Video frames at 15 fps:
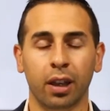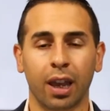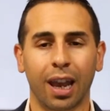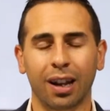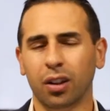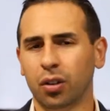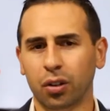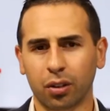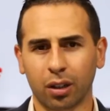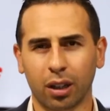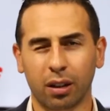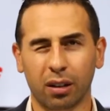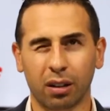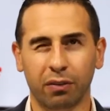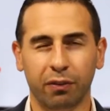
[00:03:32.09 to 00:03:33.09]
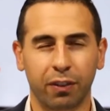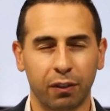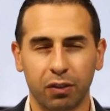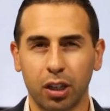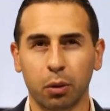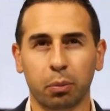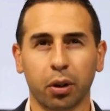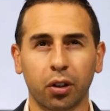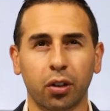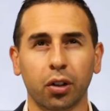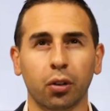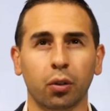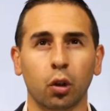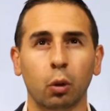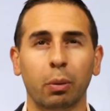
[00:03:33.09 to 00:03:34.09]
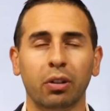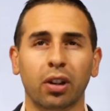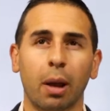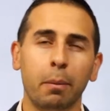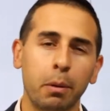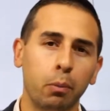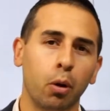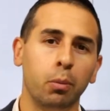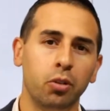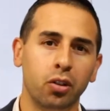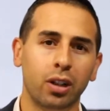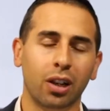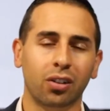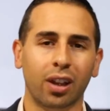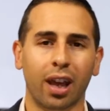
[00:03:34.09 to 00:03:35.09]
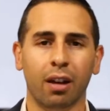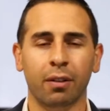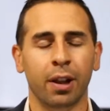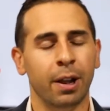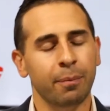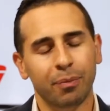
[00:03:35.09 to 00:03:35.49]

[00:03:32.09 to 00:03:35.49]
And this was a 15-person group. I said, how many appointments you guys have?